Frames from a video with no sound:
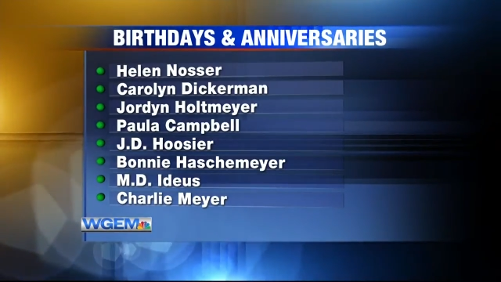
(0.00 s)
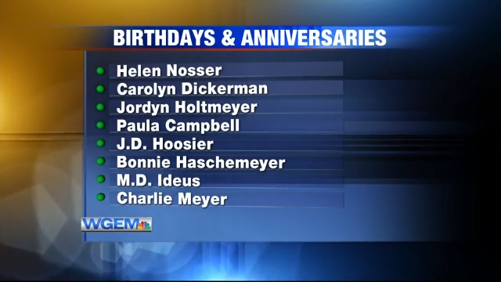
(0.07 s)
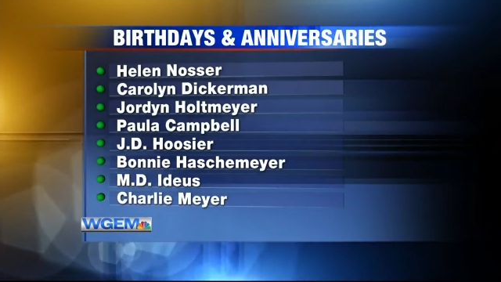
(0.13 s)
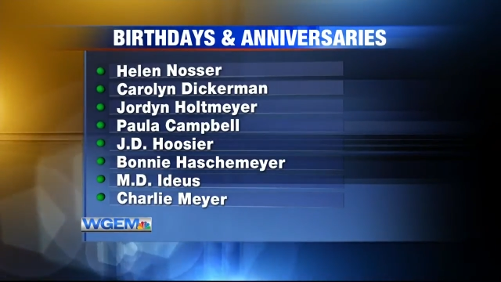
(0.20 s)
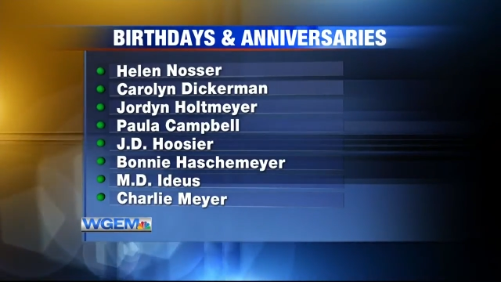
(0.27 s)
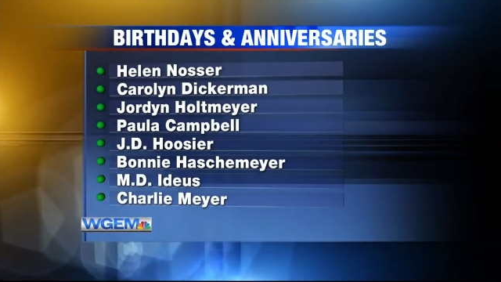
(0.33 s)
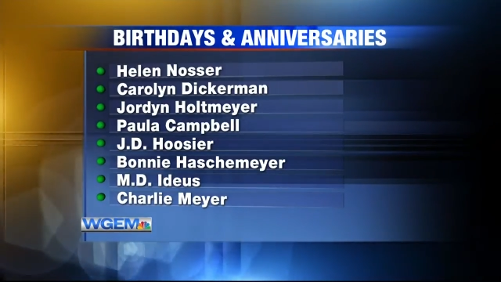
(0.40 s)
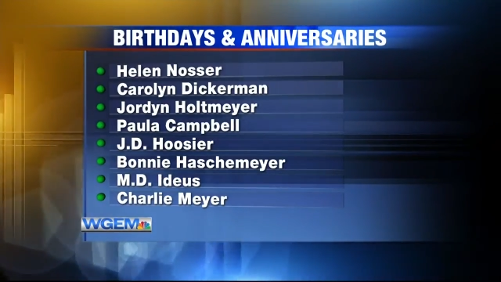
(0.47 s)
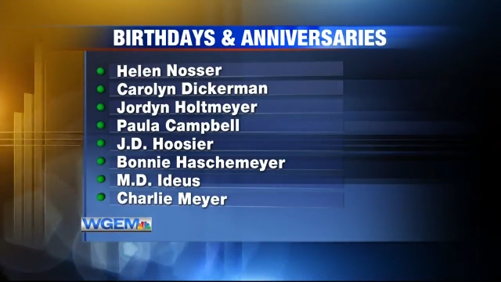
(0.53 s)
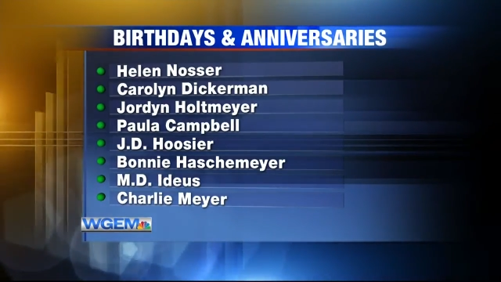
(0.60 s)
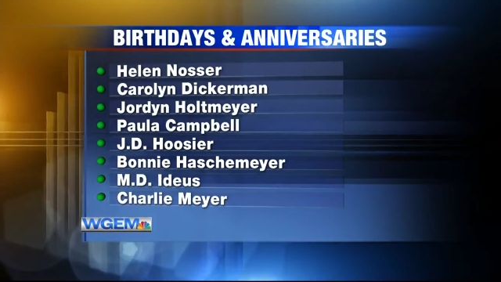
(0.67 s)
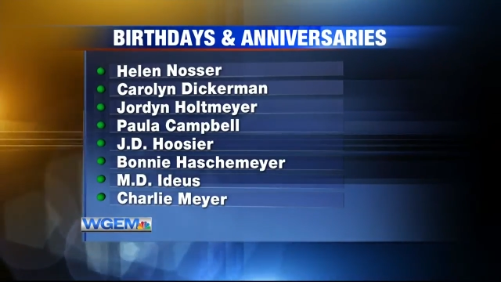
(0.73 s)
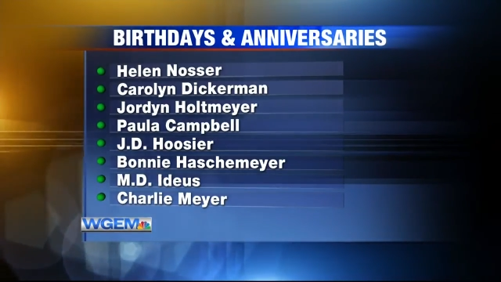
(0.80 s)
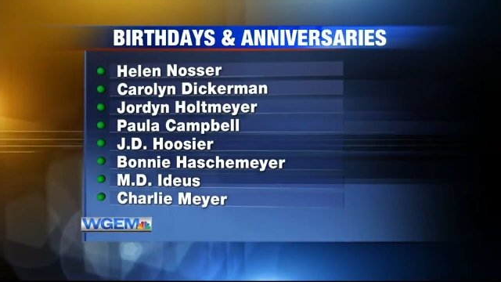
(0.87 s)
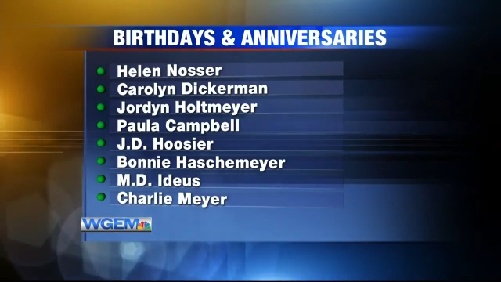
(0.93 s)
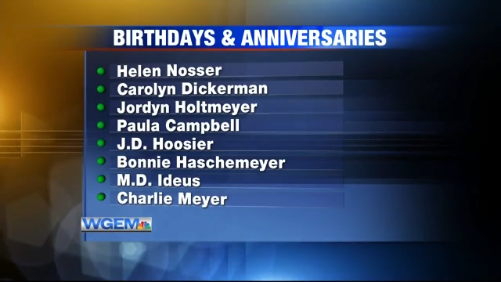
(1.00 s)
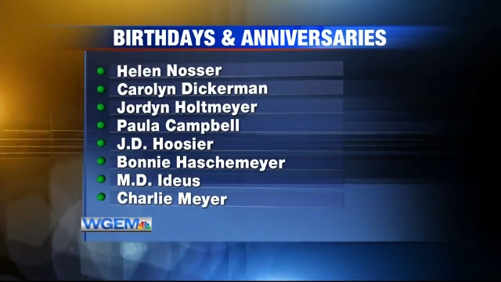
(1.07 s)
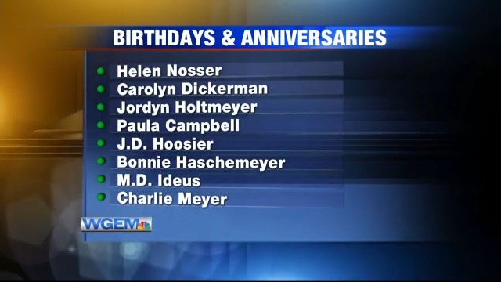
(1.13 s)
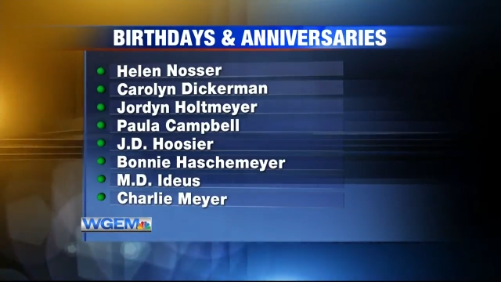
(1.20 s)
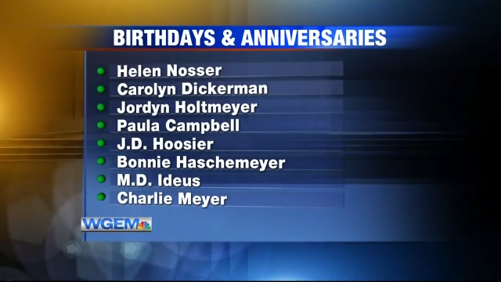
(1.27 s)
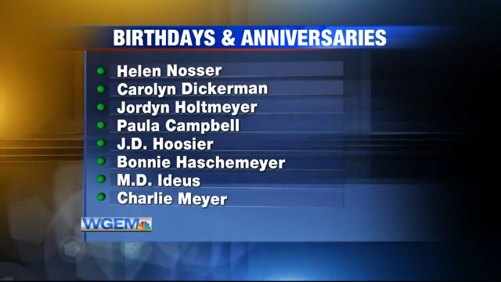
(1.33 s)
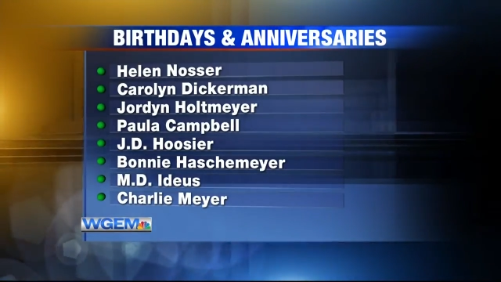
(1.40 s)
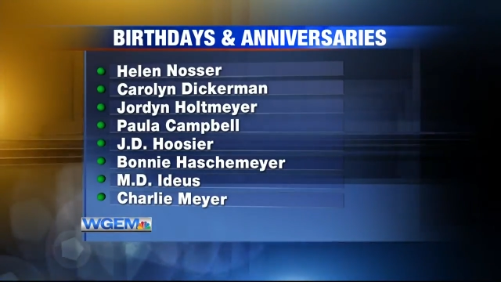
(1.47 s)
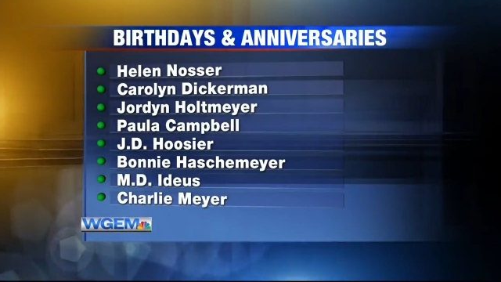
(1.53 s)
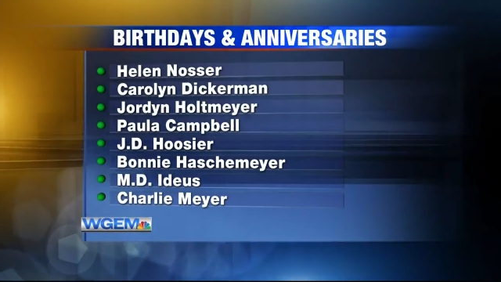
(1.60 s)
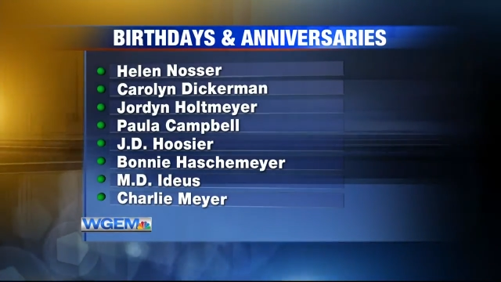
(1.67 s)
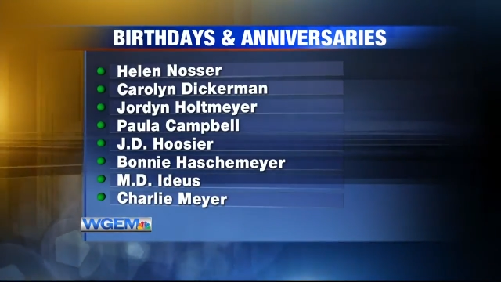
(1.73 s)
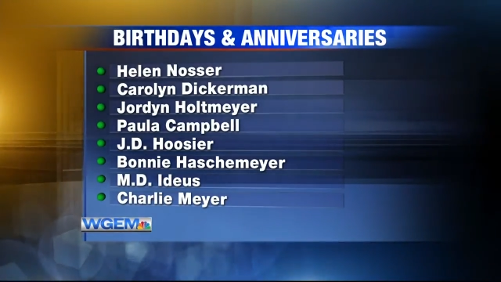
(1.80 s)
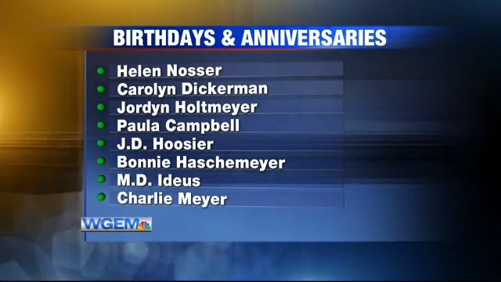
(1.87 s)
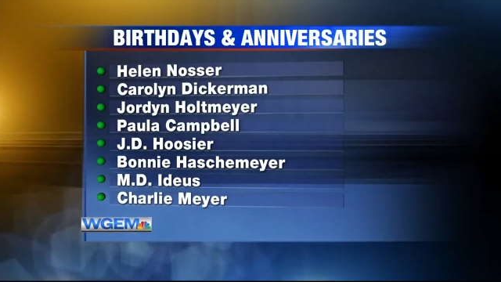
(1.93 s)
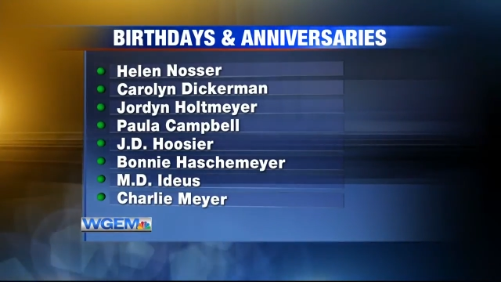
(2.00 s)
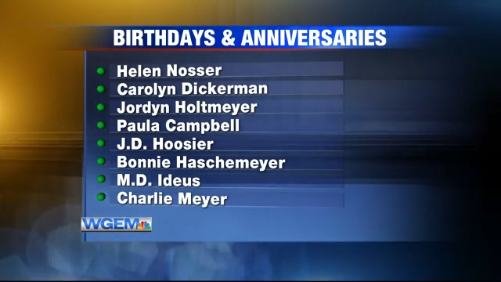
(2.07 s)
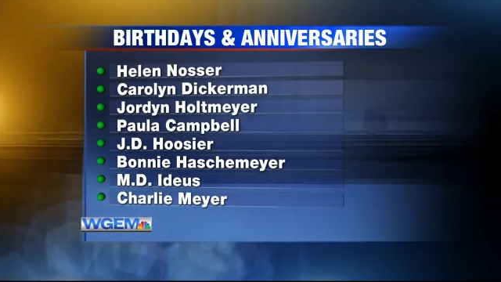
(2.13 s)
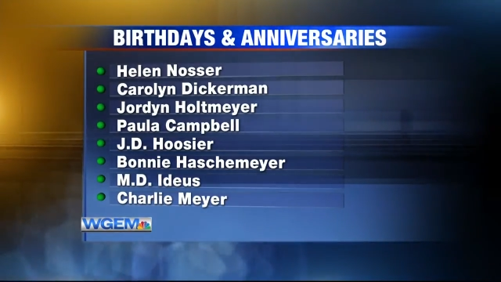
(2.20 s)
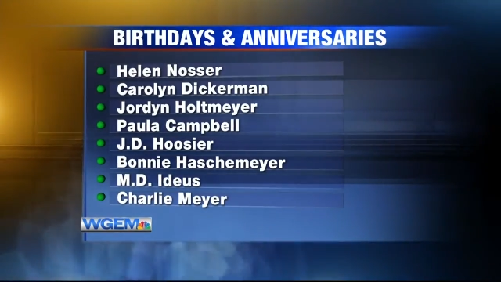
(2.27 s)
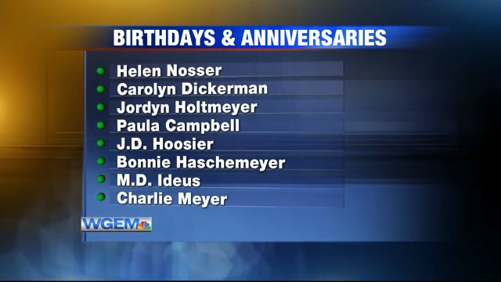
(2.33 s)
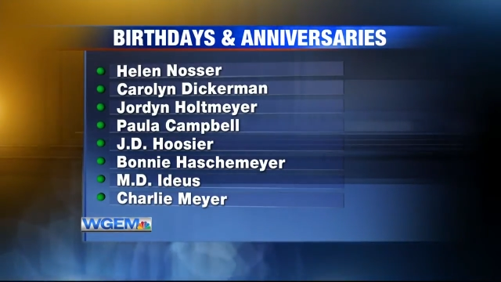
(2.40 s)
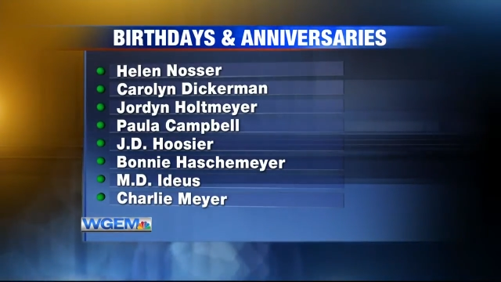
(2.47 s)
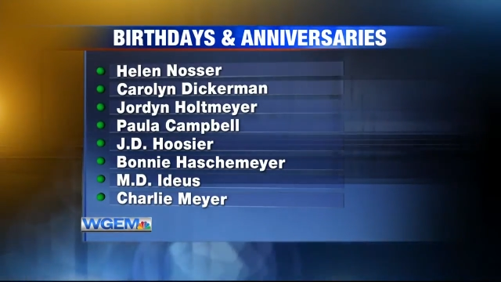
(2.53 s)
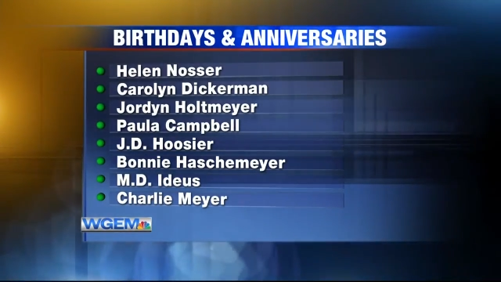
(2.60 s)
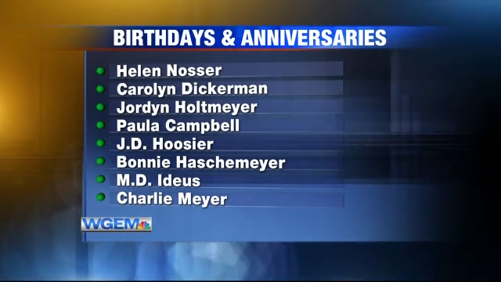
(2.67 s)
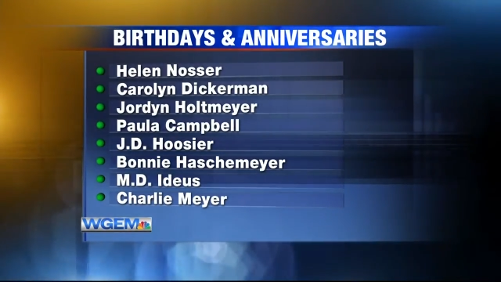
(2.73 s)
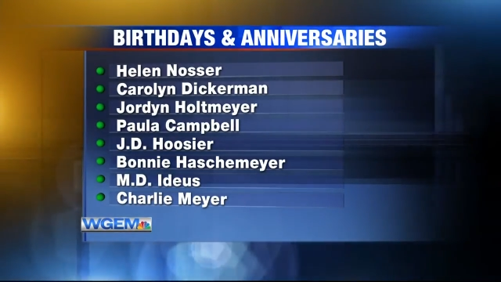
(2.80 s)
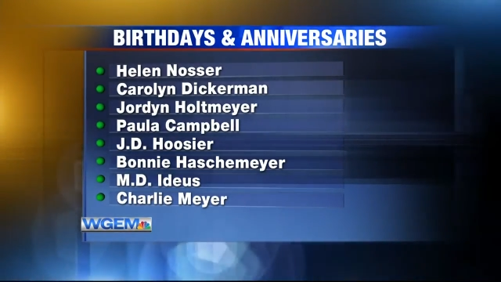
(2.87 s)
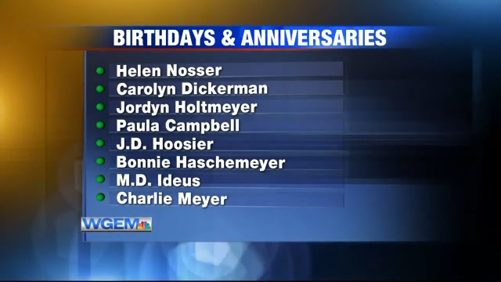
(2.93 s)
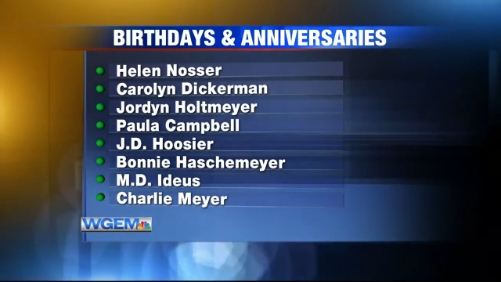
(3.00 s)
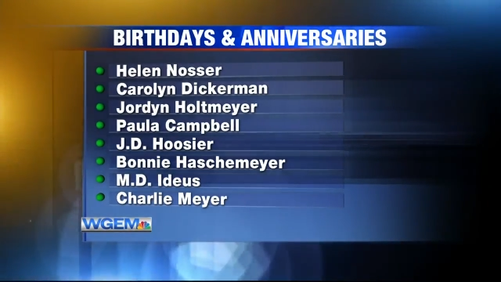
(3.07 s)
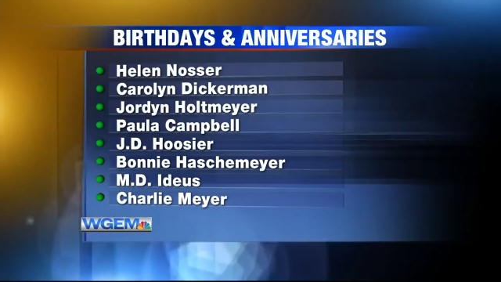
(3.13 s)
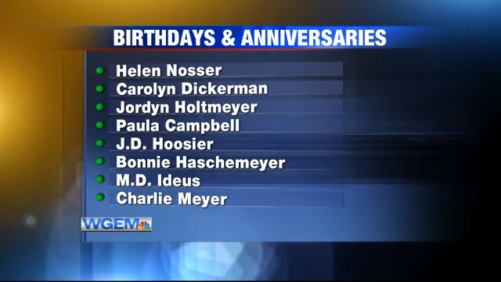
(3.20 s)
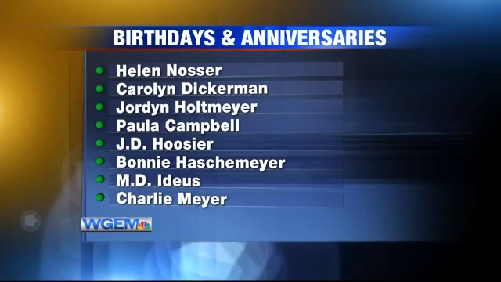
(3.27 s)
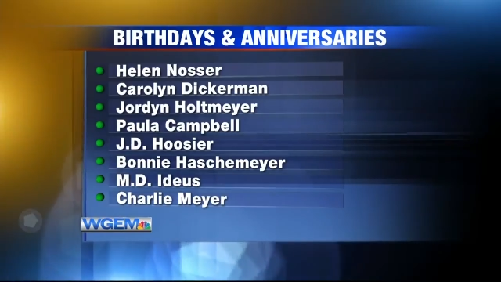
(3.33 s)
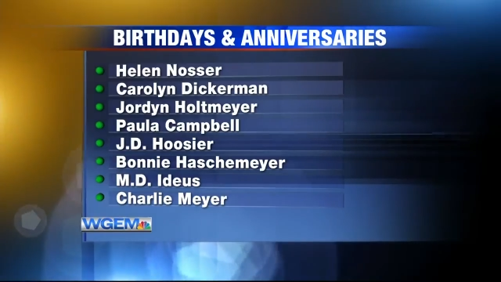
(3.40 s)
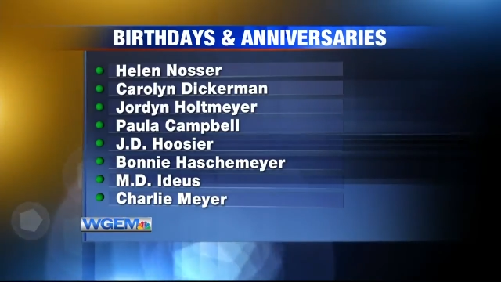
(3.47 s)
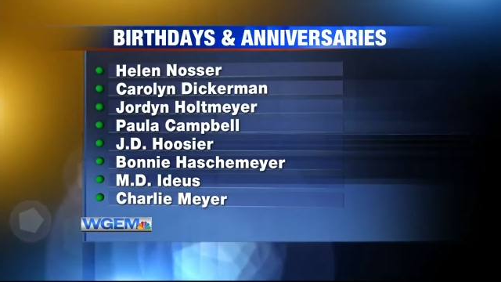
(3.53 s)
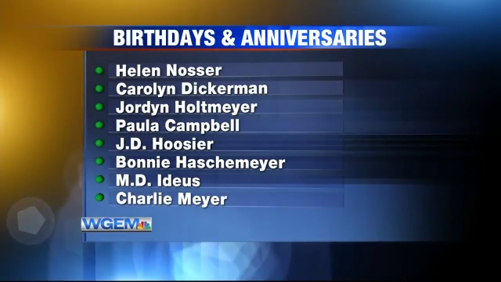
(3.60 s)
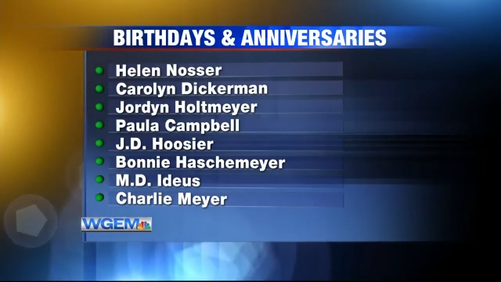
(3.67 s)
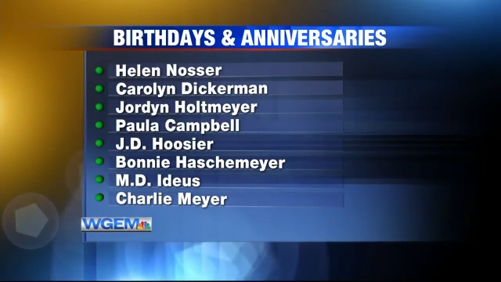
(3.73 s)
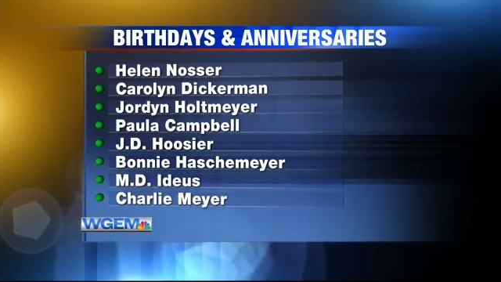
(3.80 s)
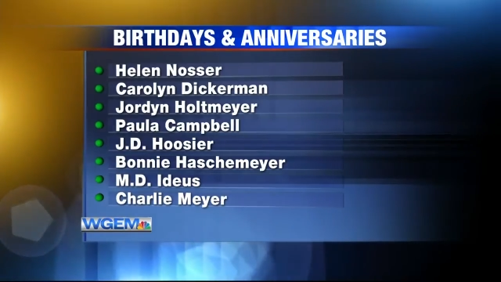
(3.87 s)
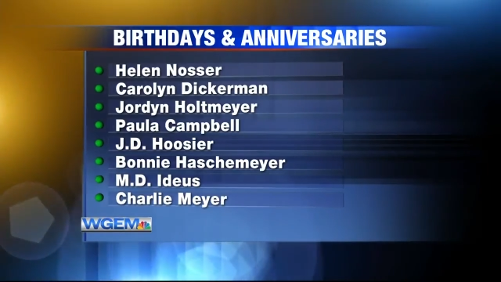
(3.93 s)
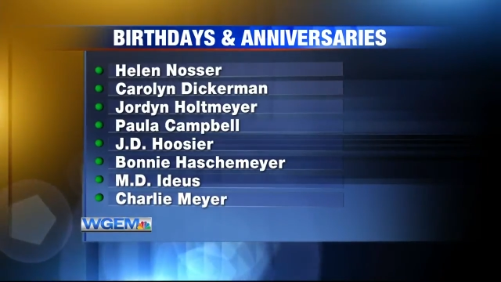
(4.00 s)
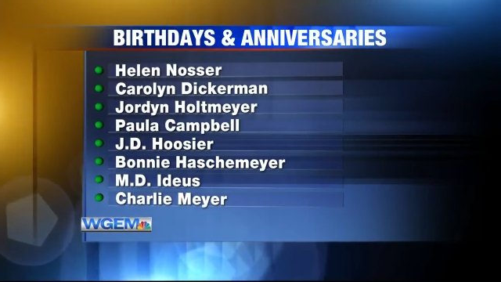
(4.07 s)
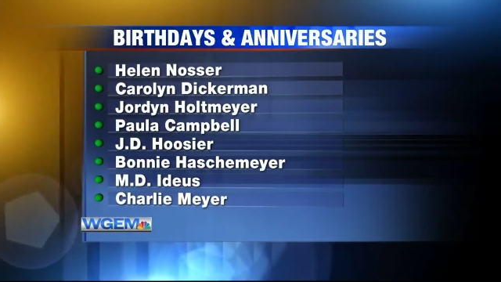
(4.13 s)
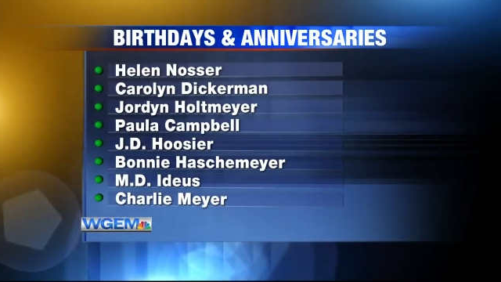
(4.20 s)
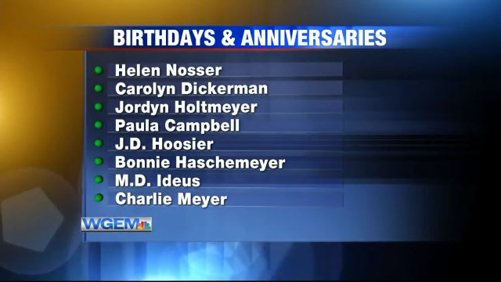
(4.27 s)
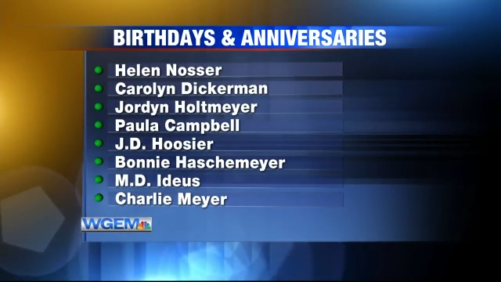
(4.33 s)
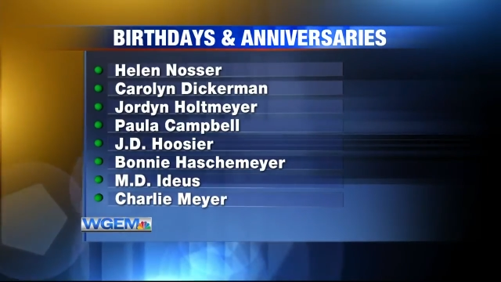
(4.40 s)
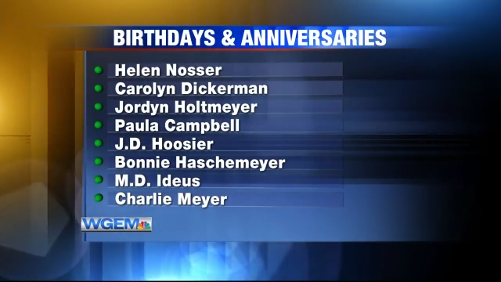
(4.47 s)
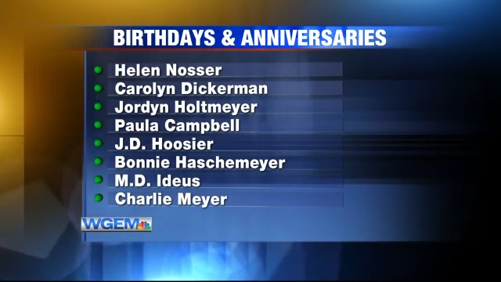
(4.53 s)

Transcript: (no speaker visible)